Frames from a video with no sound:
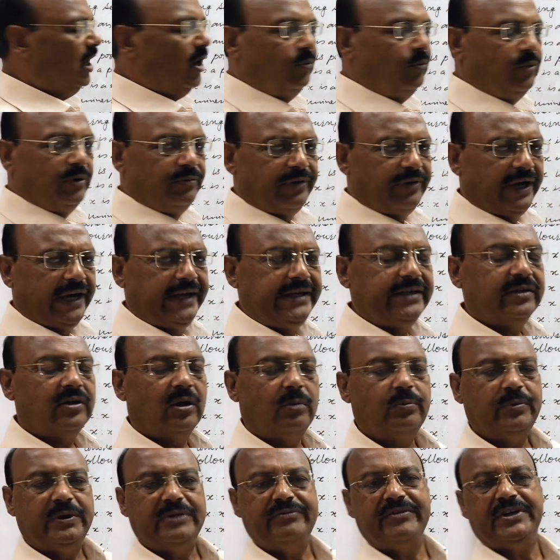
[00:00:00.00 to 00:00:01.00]
we find
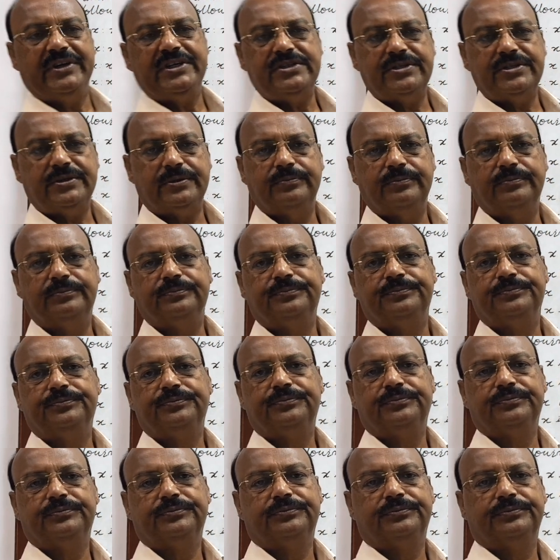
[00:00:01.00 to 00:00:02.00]
complement?
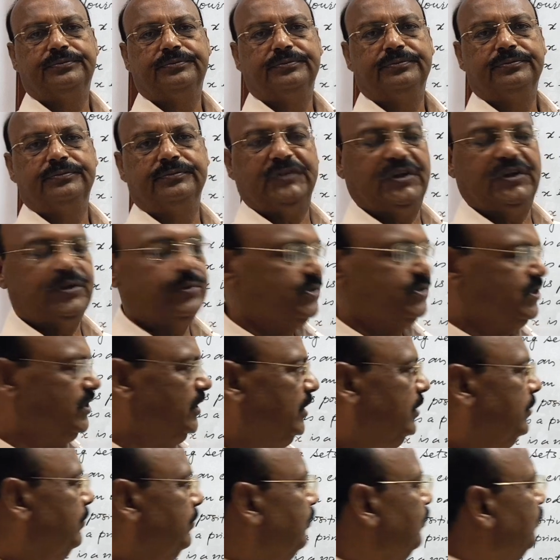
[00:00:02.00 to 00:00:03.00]
You see,